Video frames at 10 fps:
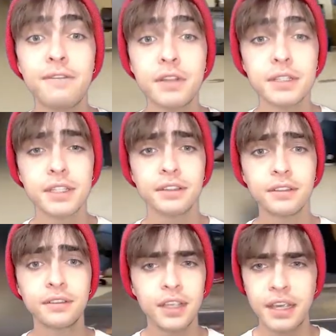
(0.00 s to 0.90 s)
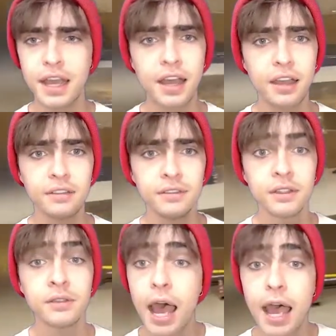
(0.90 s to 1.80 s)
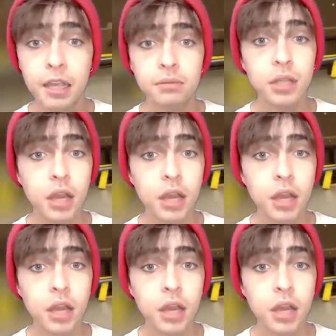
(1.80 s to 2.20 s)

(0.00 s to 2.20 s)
everything. Yeah. I am